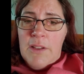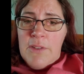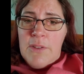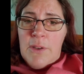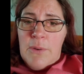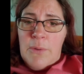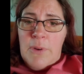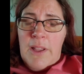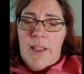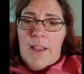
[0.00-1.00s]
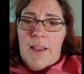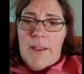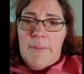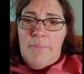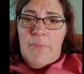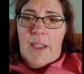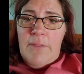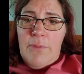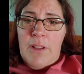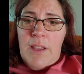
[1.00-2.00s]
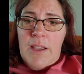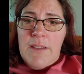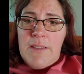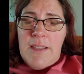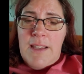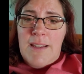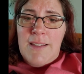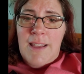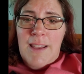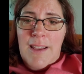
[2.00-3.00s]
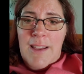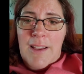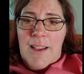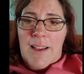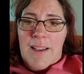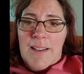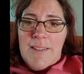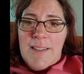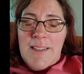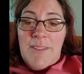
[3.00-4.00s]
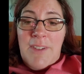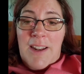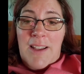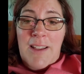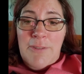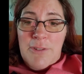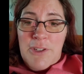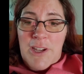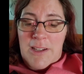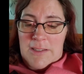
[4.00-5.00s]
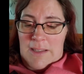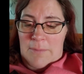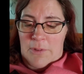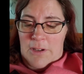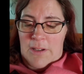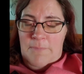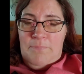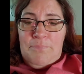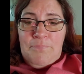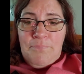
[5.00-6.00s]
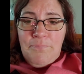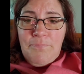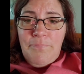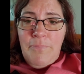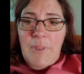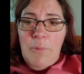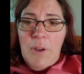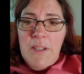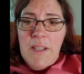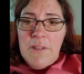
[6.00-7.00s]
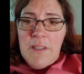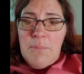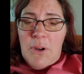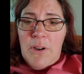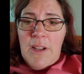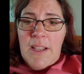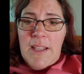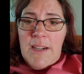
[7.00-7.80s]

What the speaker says: So I've realized that since I've got 100 chicks, I'm going to run down to the barn and get